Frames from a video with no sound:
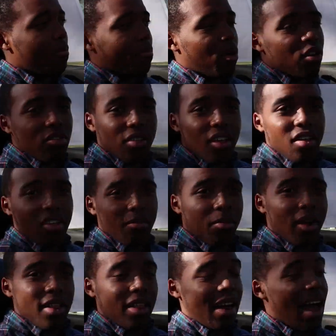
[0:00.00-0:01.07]
Personally, it's a
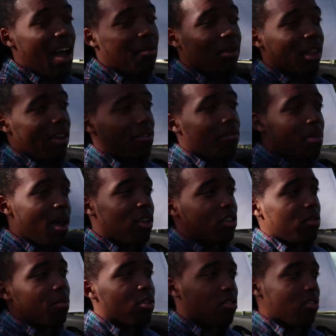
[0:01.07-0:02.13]
brand that I really haven't paid
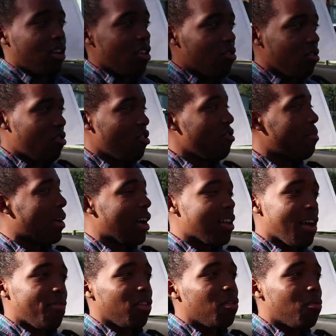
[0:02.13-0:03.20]
too much attention to, but I
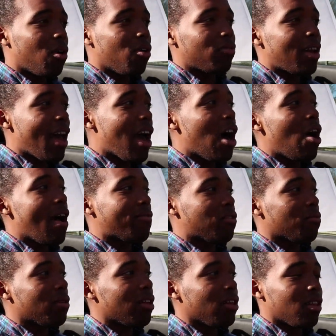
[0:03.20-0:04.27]
definitely will now
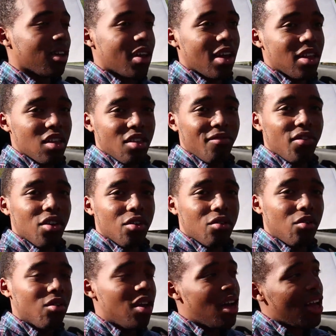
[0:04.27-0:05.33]
after really looking at this
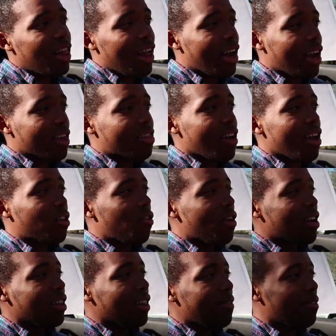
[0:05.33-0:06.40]
vehicle. Like I said, go
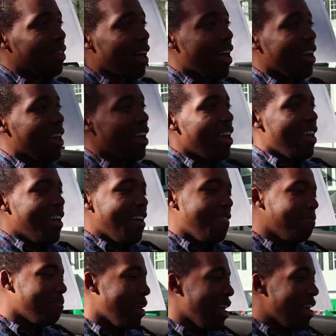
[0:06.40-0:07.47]
ahead and leave a like,
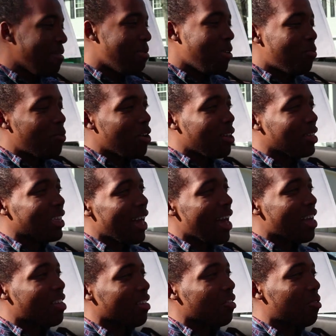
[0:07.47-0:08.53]
and maybe one
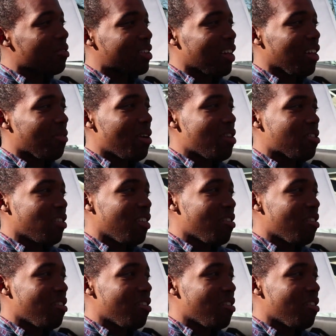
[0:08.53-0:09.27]
last little acceleration.